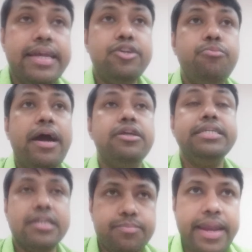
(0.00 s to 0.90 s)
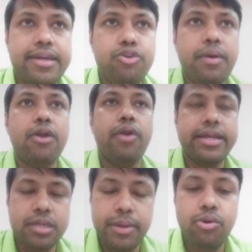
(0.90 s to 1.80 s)
tumor, interspinal tumor or
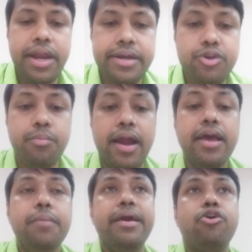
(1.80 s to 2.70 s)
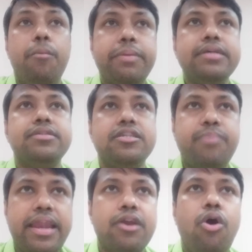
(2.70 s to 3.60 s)
extramedullary tumor may compress the
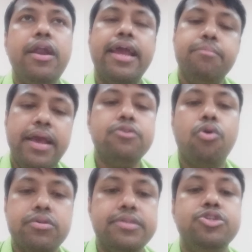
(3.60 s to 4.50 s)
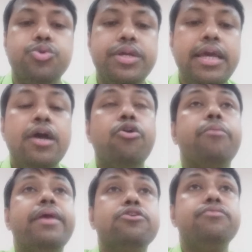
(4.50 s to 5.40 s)
spinal cord and may cause injury, or
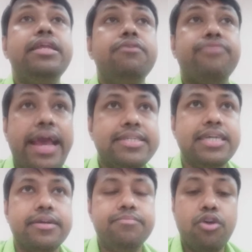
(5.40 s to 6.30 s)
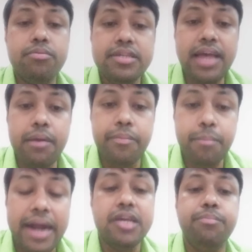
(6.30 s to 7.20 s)
because of any fracture of the
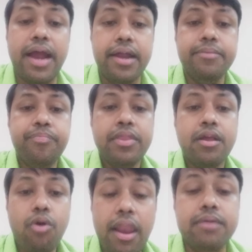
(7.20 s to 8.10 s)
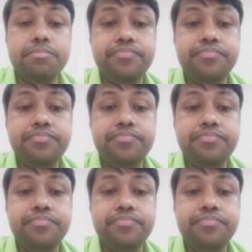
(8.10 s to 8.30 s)
vertebra column.